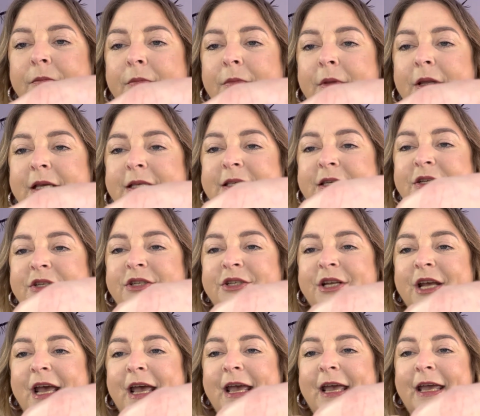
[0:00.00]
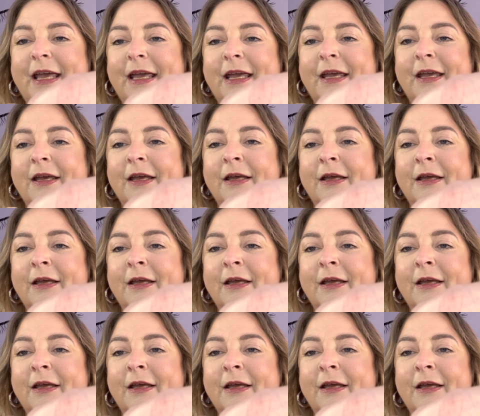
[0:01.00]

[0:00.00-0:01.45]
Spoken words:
It's a JR.